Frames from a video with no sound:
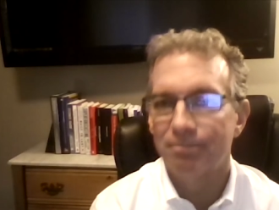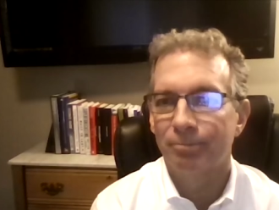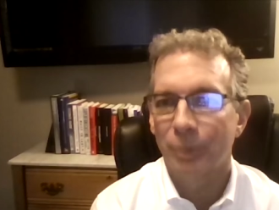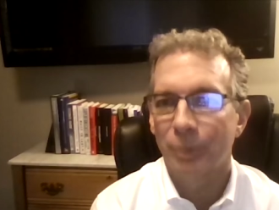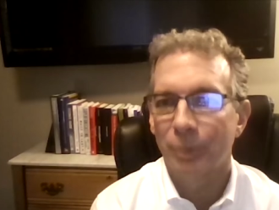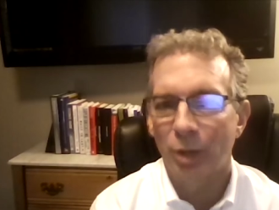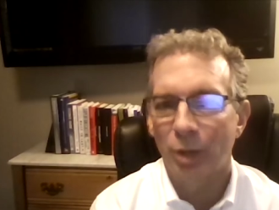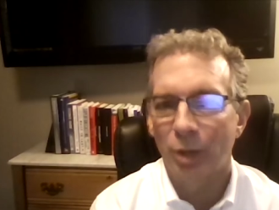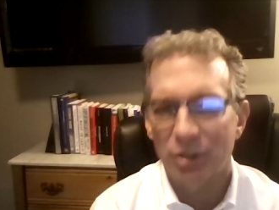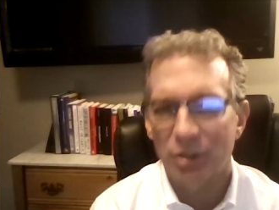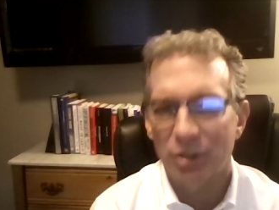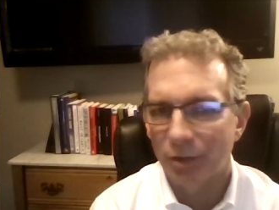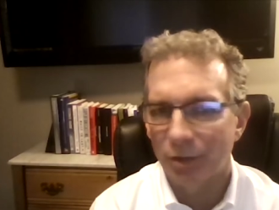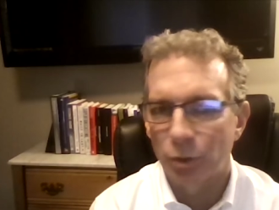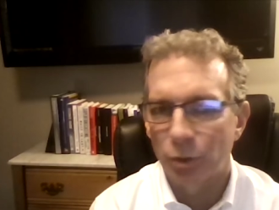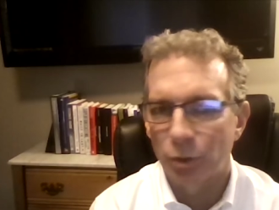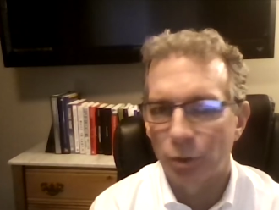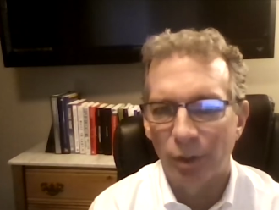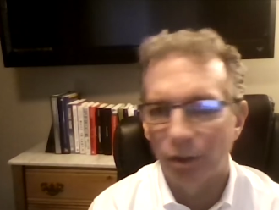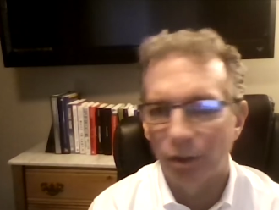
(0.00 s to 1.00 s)
We also have a
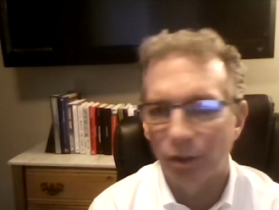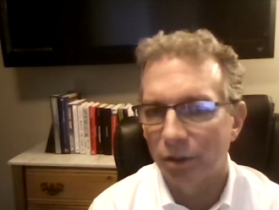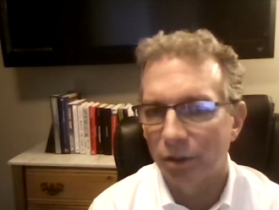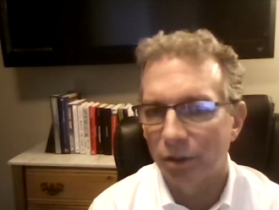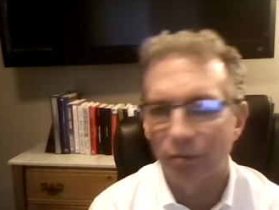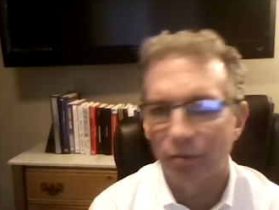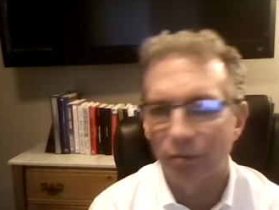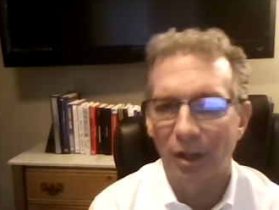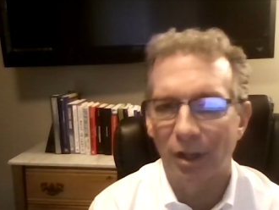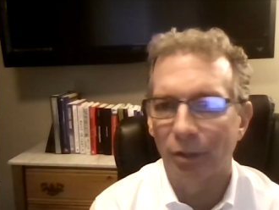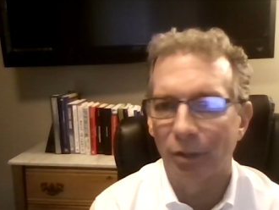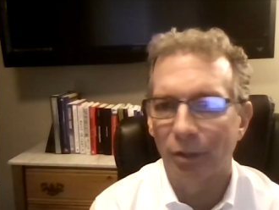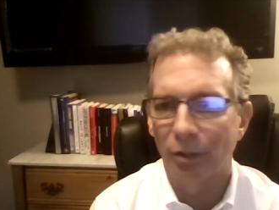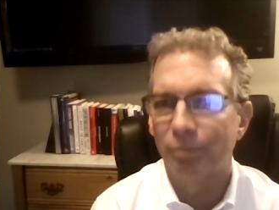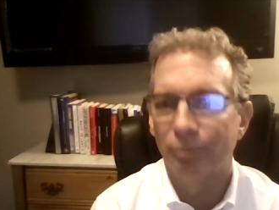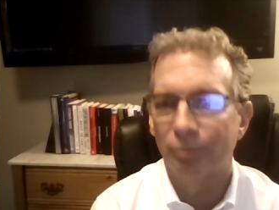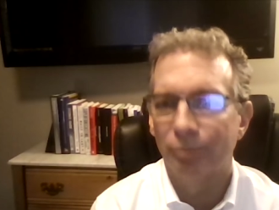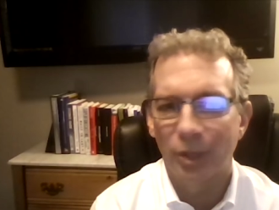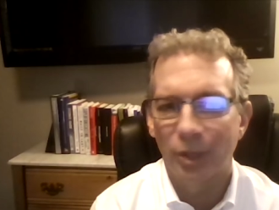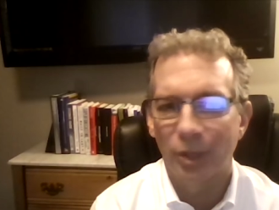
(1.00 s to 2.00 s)
Twitter you can
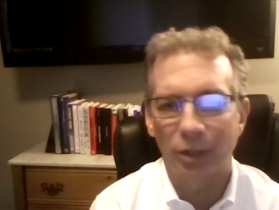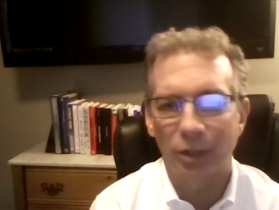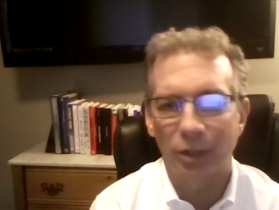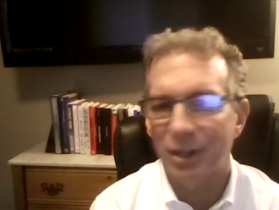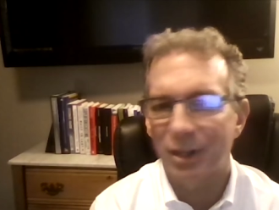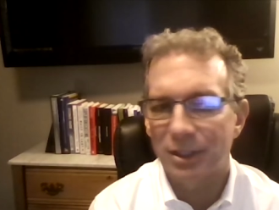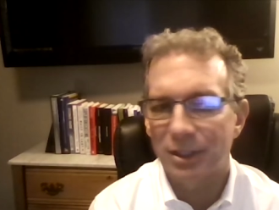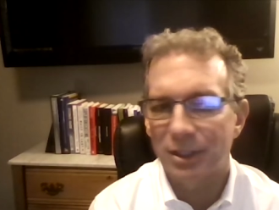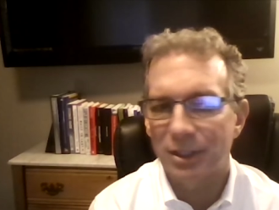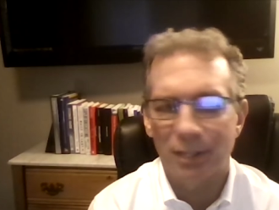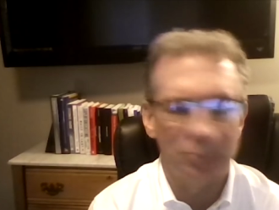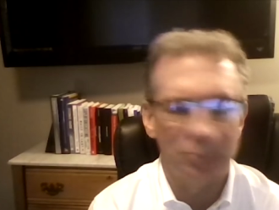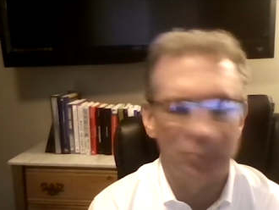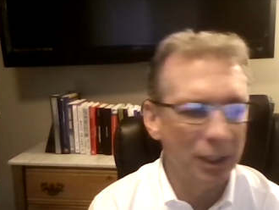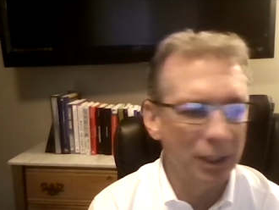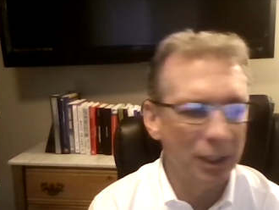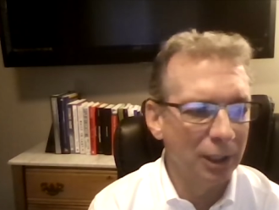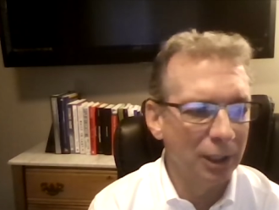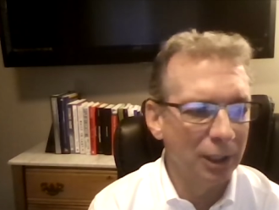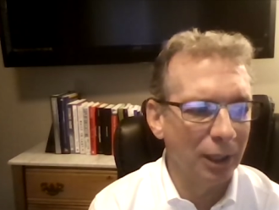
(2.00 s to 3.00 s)
follow. We got a great team.
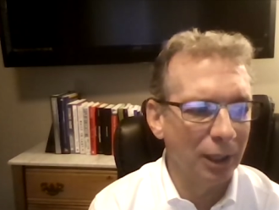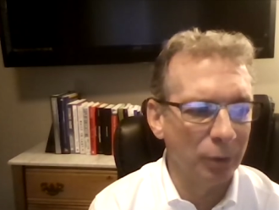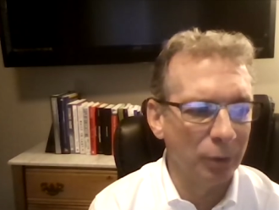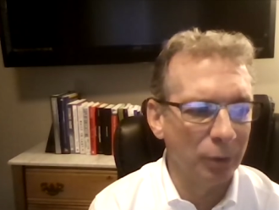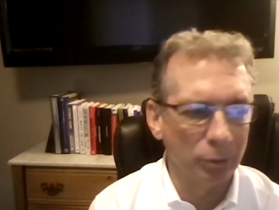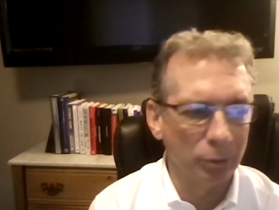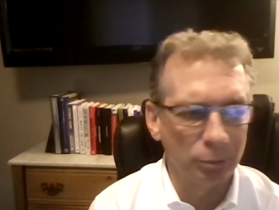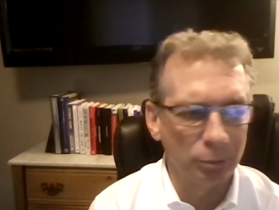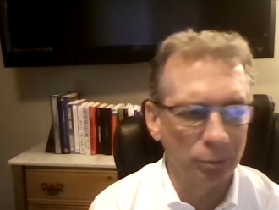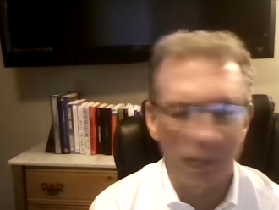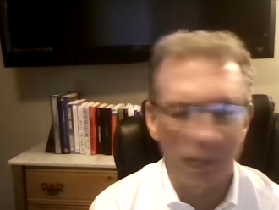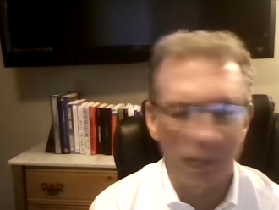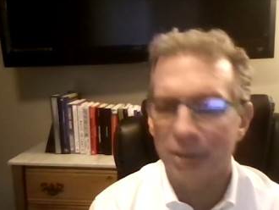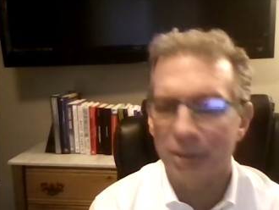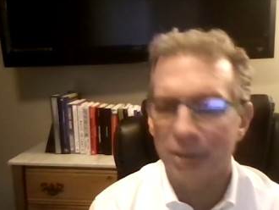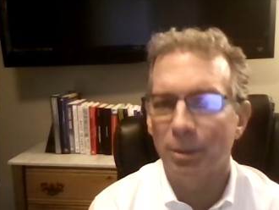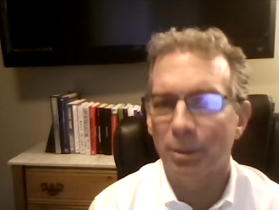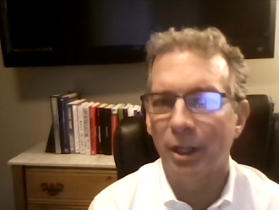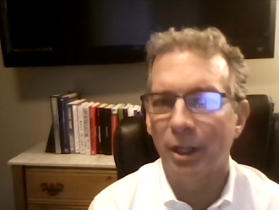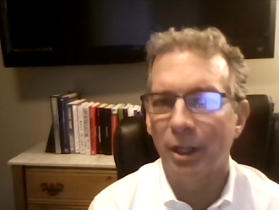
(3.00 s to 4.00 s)
We're
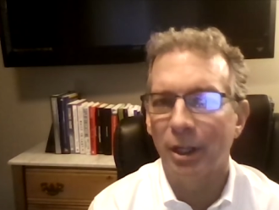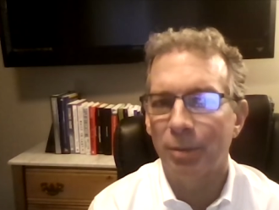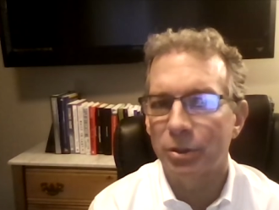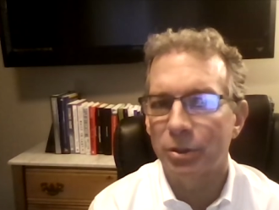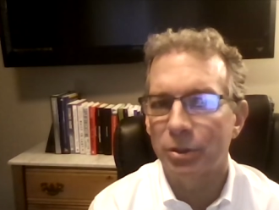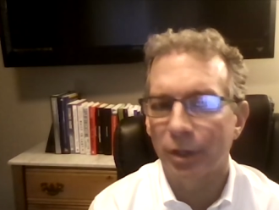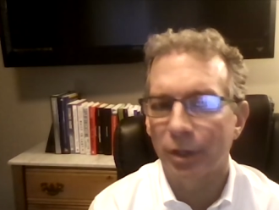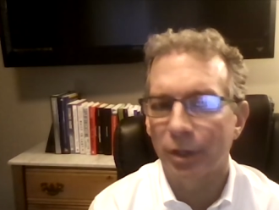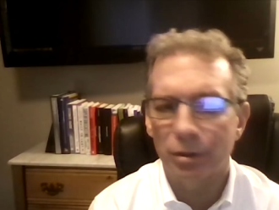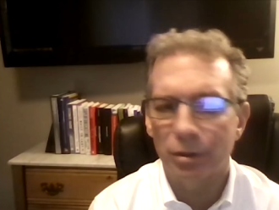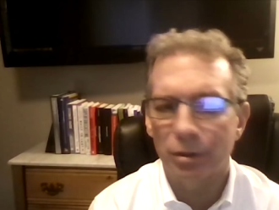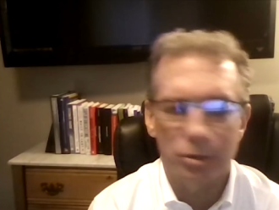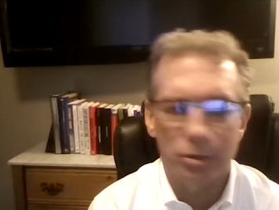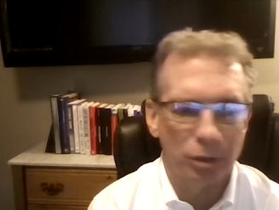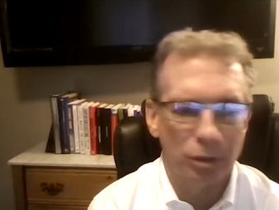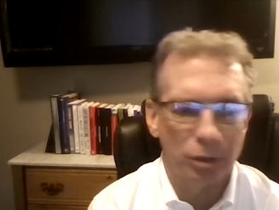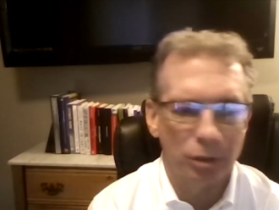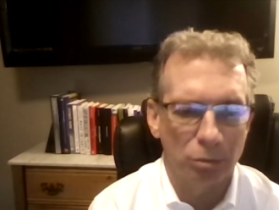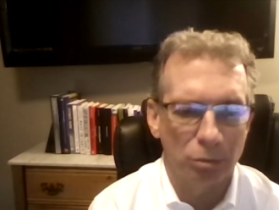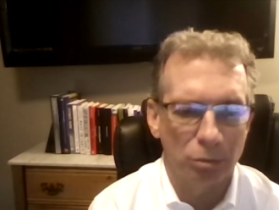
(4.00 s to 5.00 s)
passionate about helping traders,
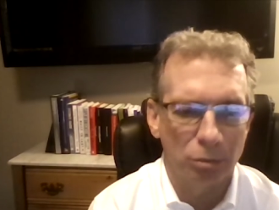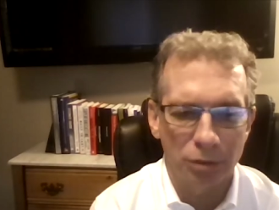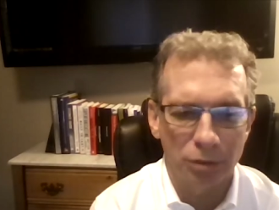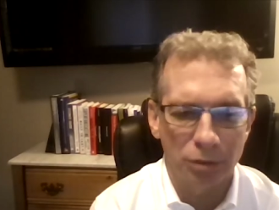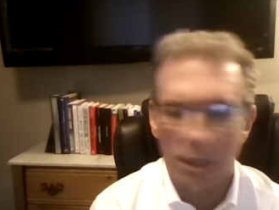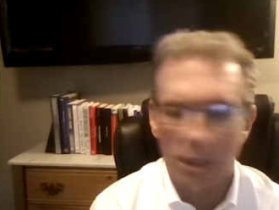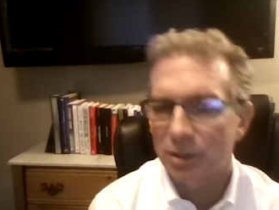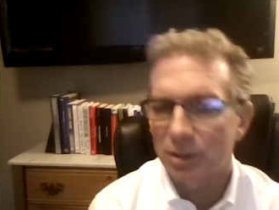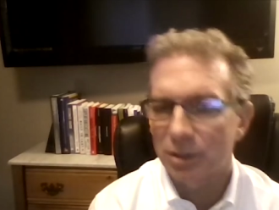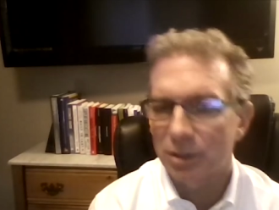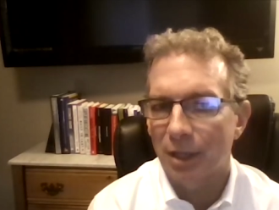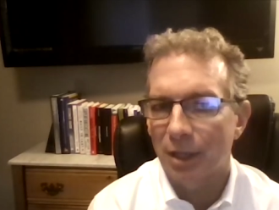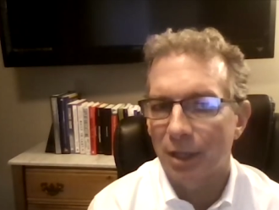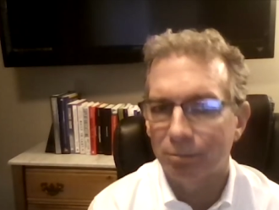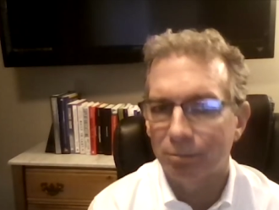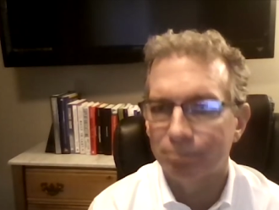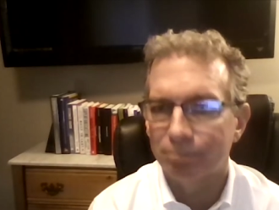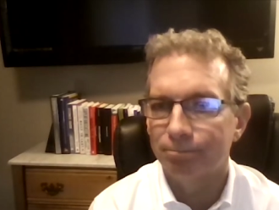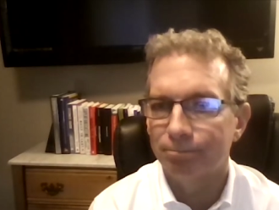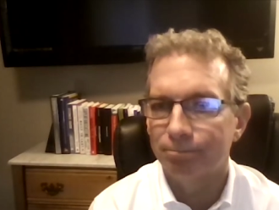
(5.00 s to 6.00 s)
so check us
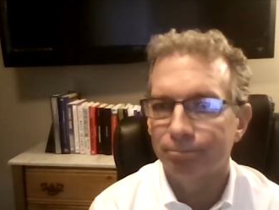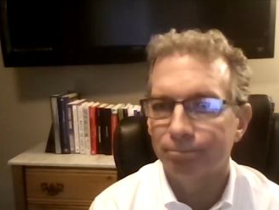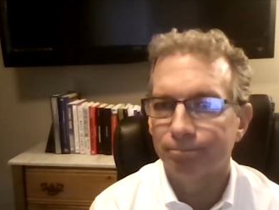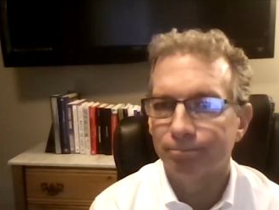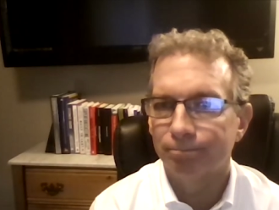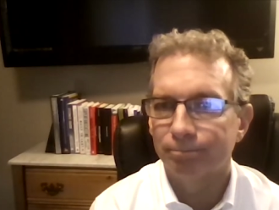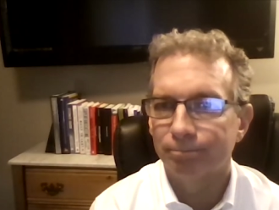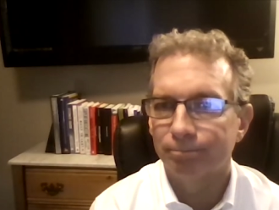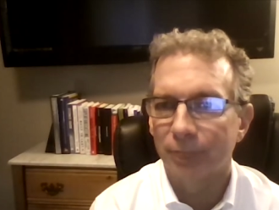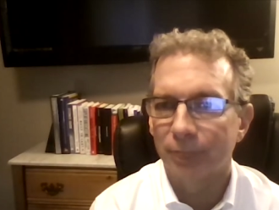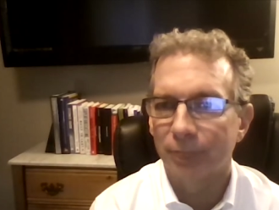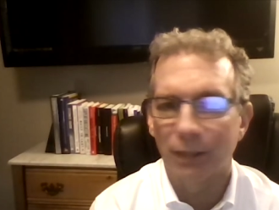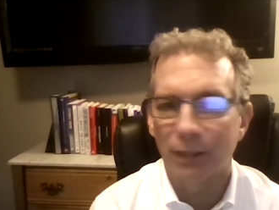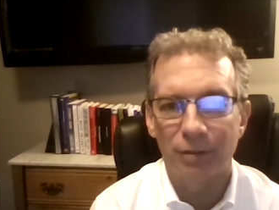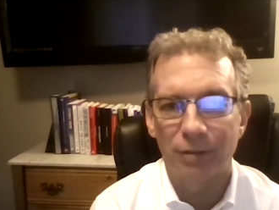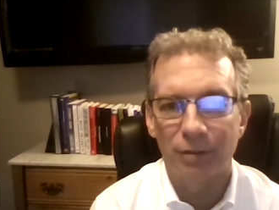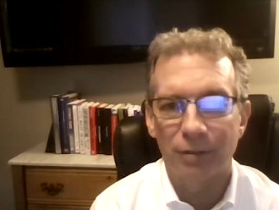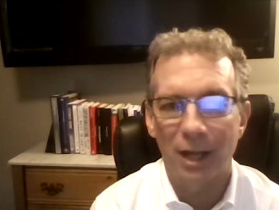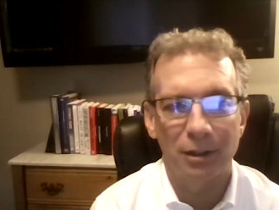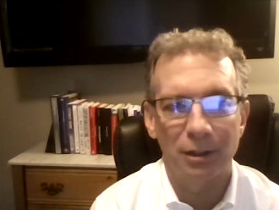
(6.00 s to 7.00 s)
out. And
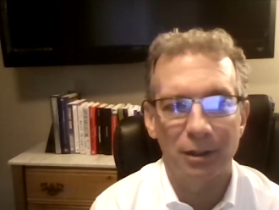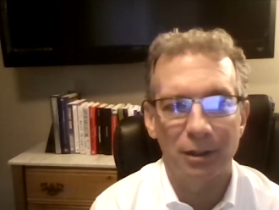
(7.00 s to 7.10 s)
if not,